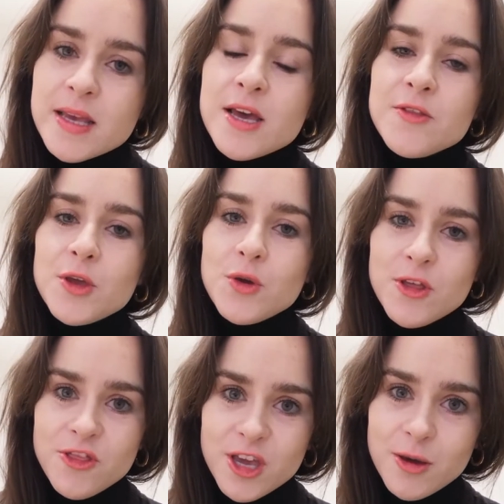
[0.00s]
that you
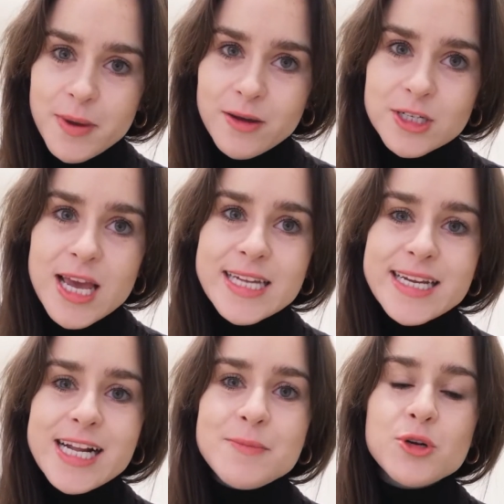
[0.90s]
can think about
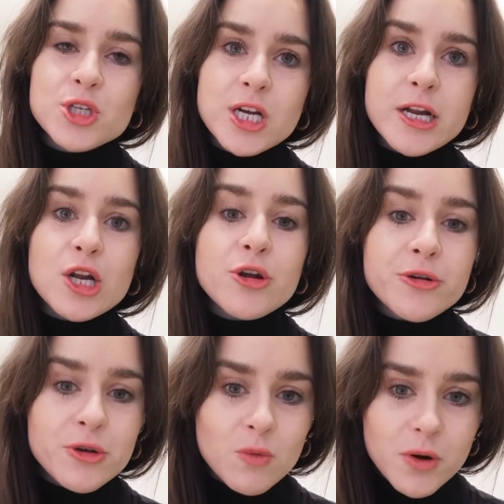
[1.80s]
to help your child
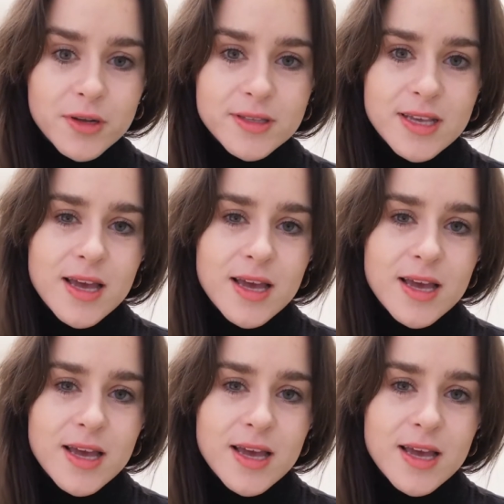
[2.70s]
learn new words,